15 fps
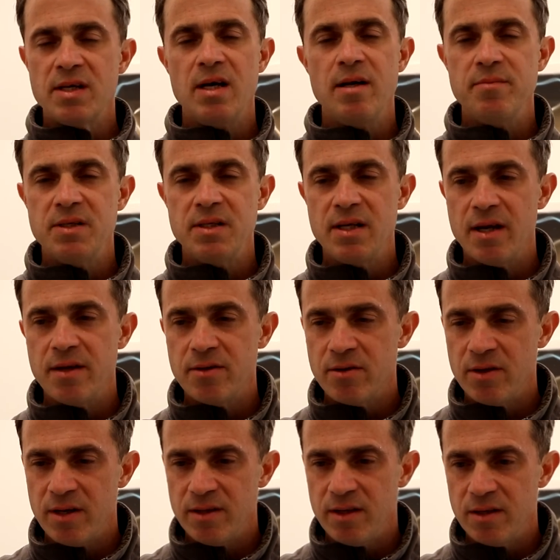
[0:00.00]
time together
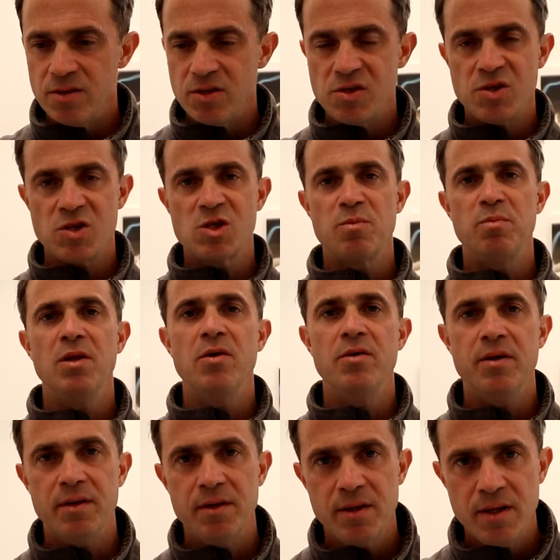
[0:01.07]
and then just
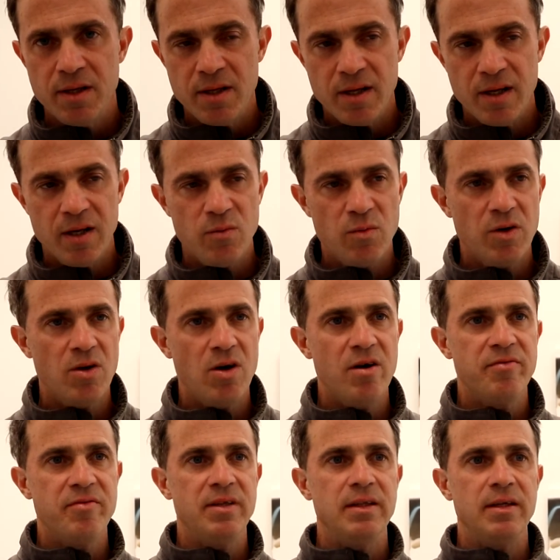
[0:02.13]
exploded and went
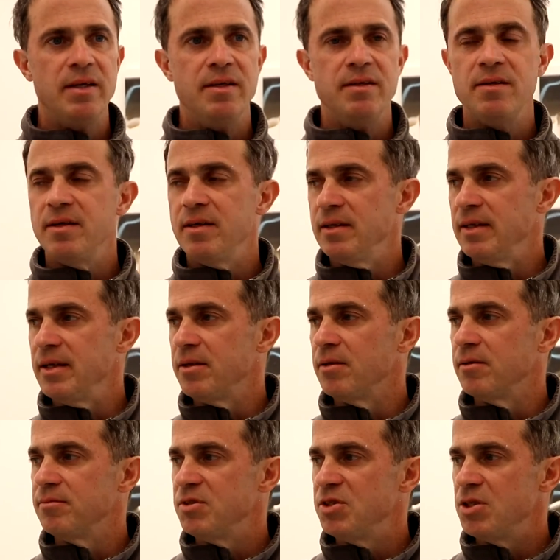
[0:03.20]
off in
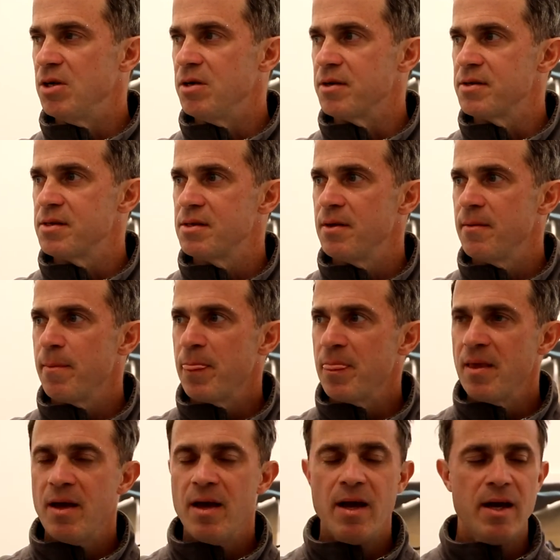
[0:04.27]
little chunks.
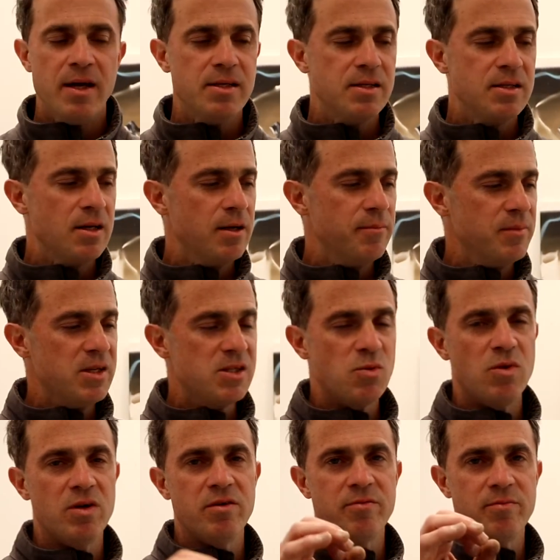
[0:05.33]
and it's
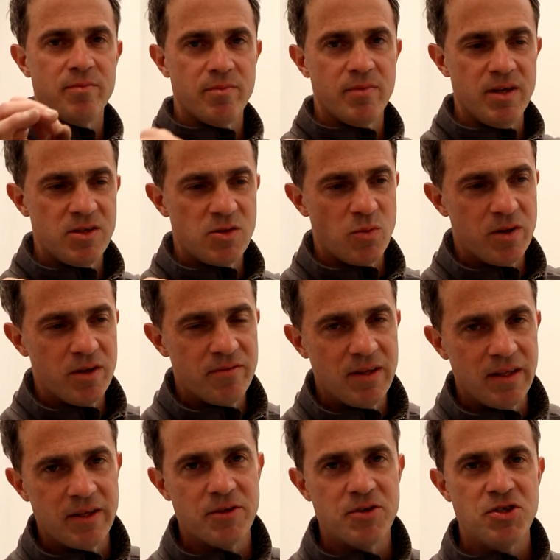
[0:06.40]
one of
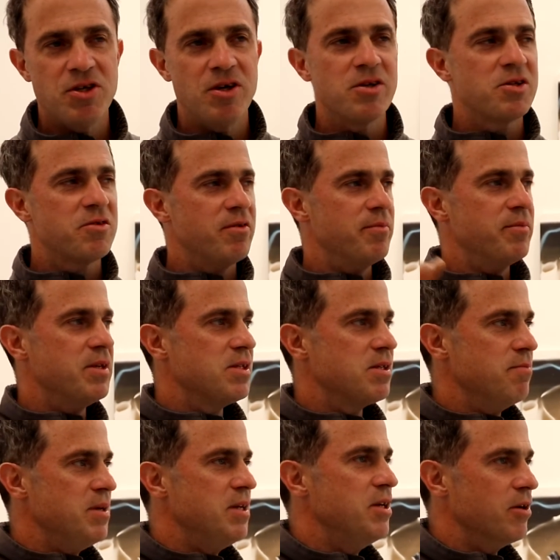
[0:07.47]
the little chunks from
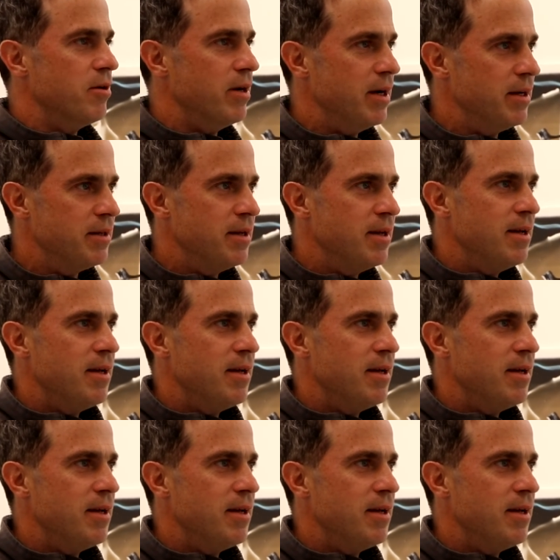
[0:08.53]
this meteorite.